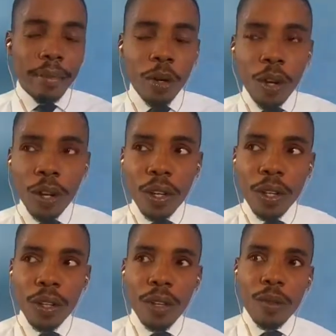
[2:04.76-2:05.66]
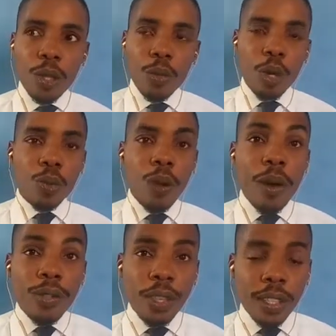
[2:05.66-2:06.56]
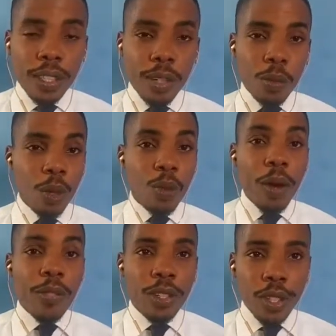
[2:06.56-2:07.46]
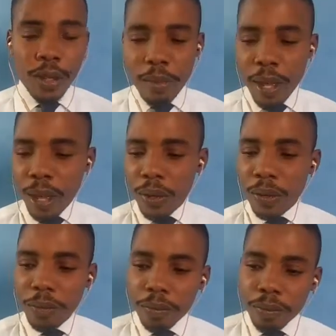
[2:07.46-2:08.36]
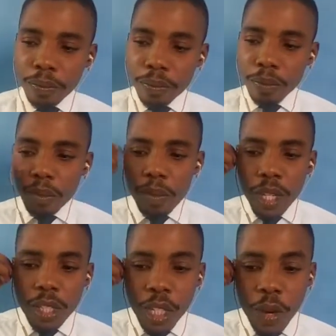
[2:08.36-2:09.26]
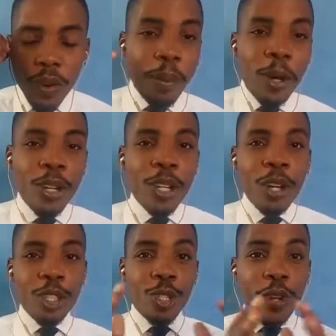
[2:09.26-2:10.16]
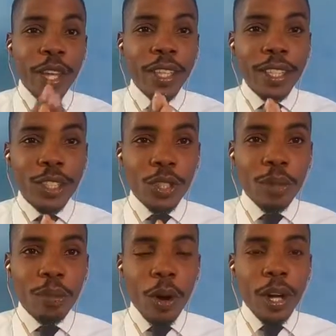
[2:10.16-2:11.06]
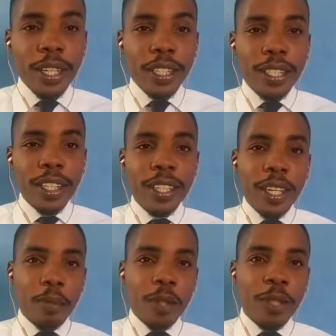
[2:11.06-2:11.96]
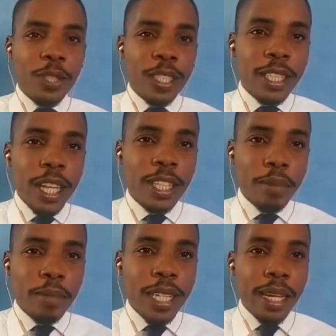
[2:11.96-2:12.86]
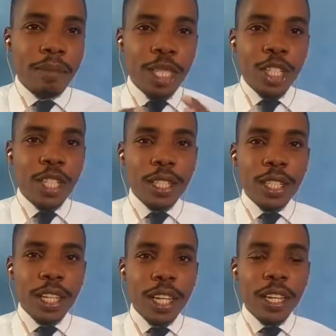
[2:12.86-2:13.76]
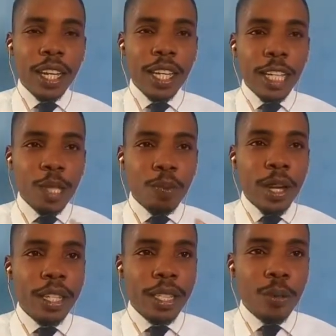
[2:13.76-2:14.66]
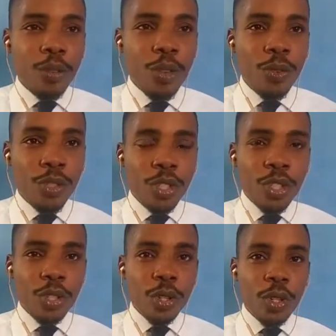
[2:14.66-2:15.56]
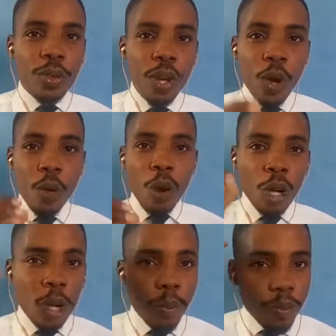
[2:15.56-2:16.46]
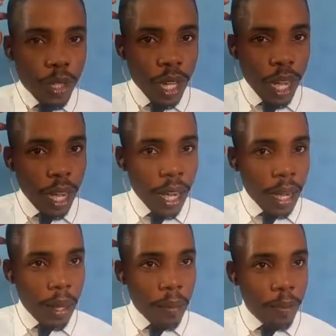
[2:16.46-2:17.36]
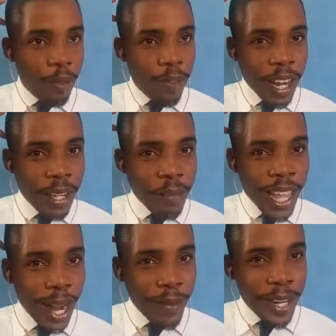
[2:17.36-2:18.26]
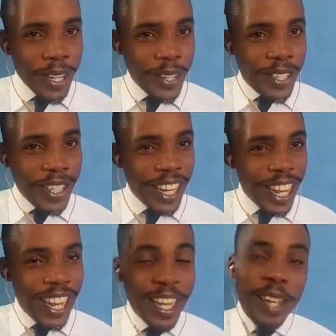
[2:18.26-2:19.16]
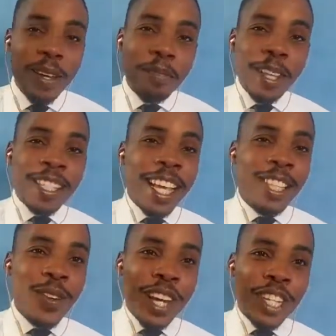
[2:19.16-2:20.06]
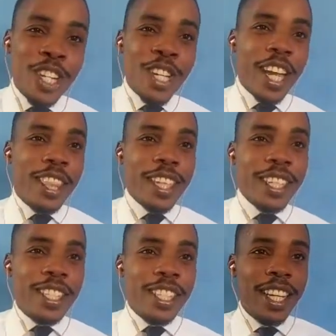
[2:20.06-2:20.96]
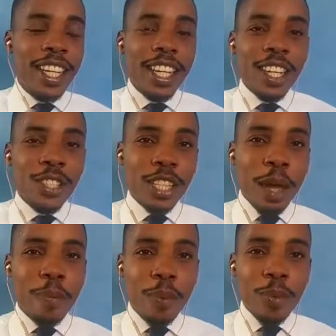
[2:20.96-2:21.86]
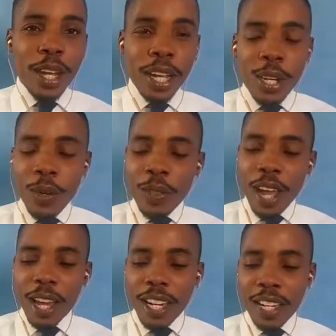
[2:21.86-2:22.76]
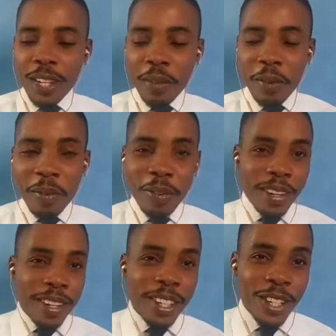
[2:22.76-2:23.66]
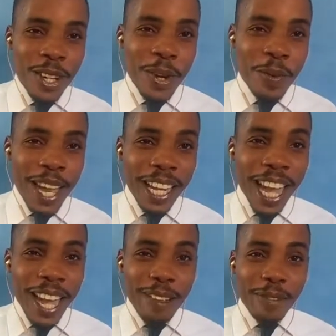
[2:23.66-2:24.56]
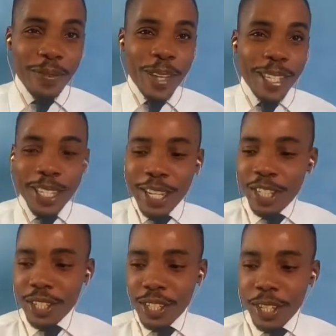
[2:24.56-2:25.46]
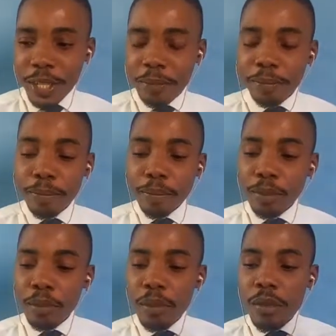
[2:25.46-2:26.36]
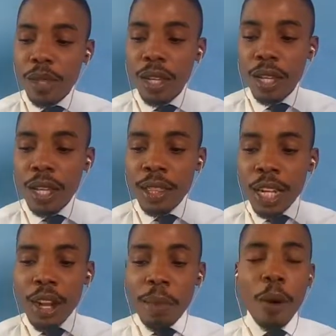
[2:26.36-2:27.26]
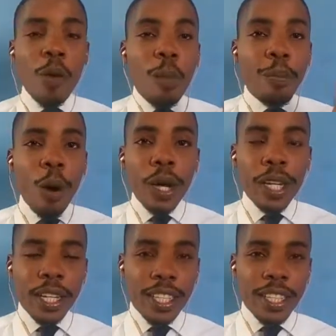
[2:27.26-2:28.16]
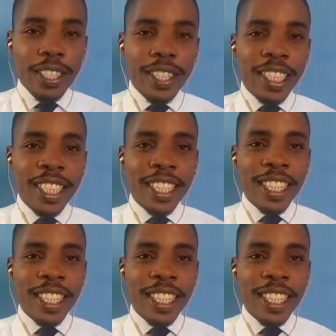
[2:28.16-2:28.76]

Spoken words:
them on what wealth is and what wealth is all about. So I'm going to go straight to the point. I'm going to take some time teaching today and explaining some few things to you. Welcome, Fademi. How are you today? Please, let's go and share this so that people can know that, we are live and we are teaching today. The number one point is,